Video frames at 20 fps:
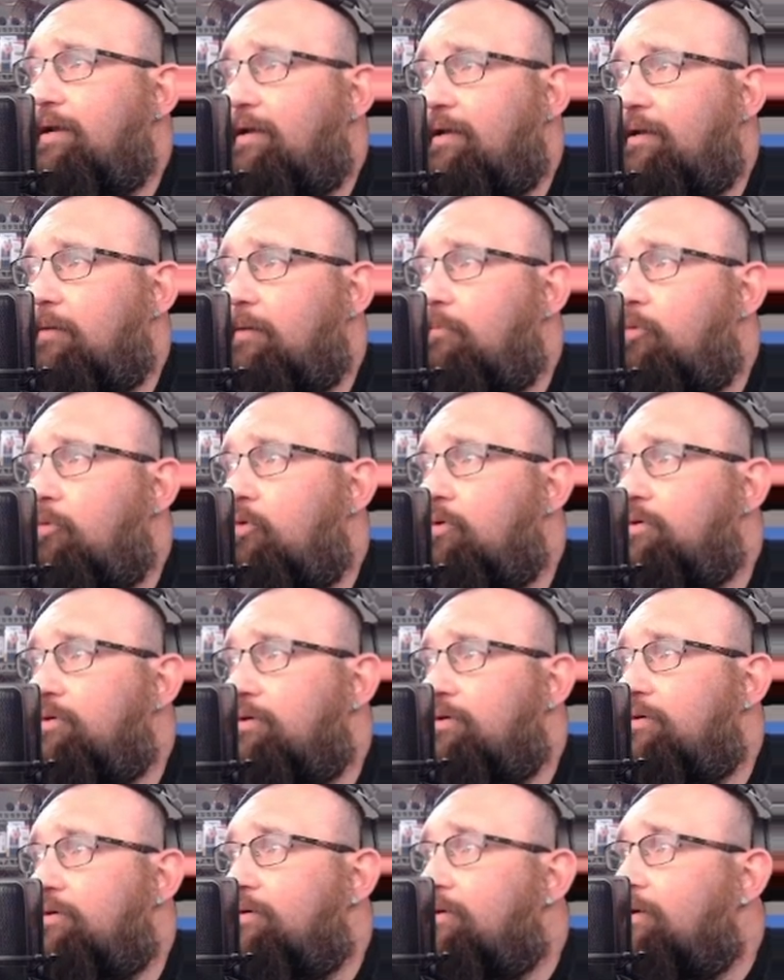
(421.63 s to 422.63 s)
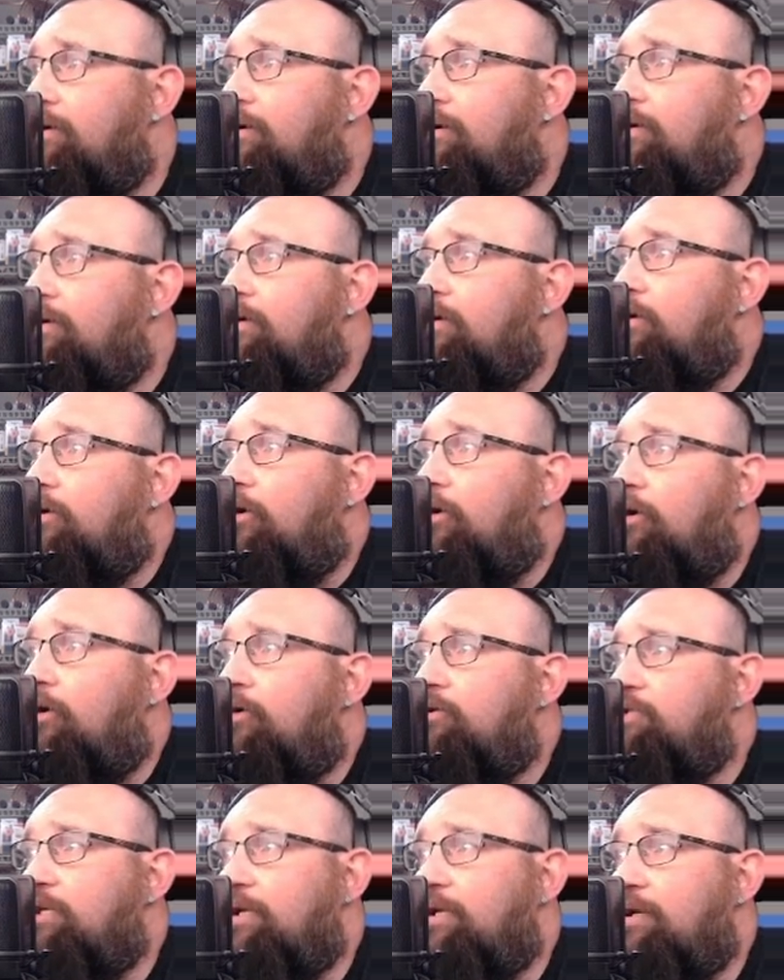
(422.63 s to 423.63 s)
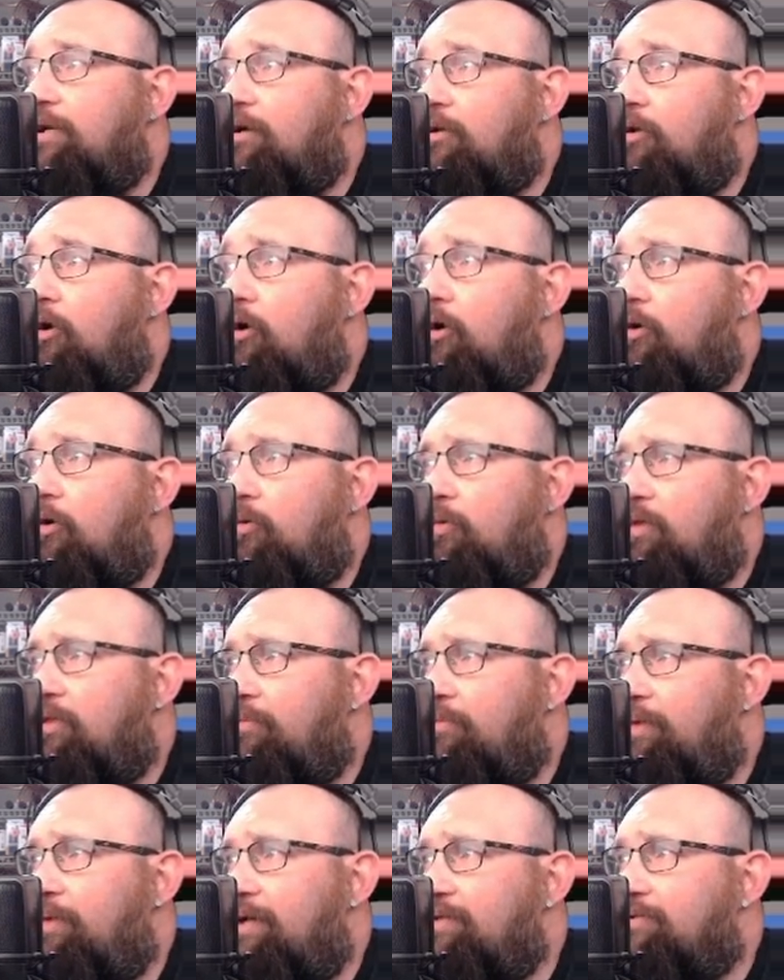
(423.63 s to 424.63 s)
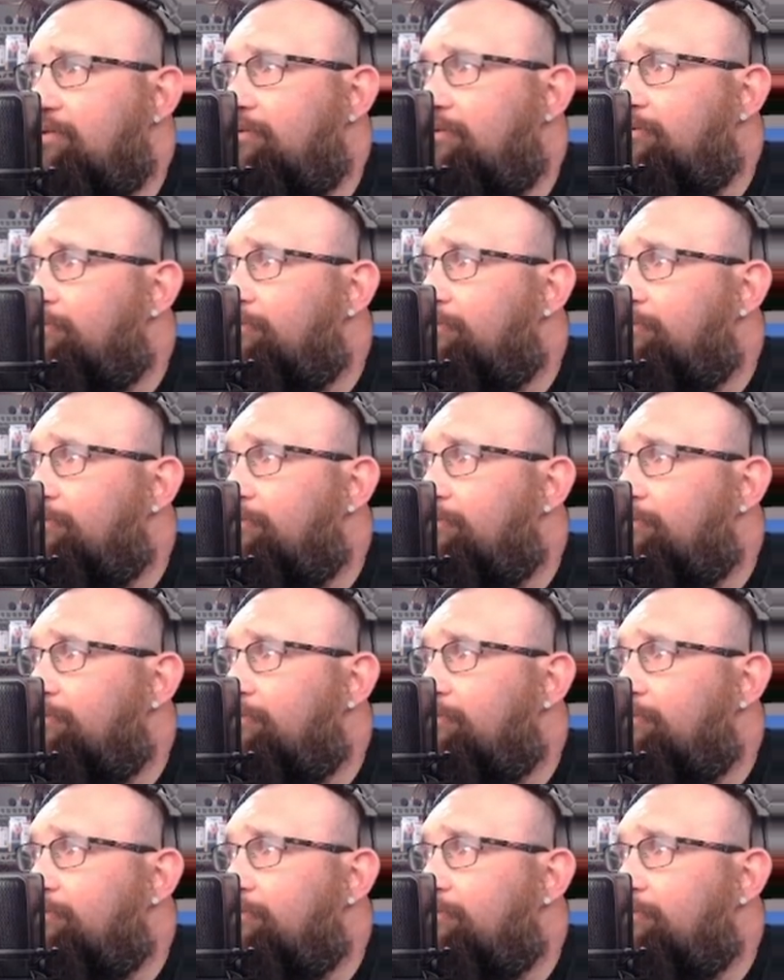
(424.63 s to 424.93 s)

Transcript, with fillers: in a mortar, urging it along with a pestle,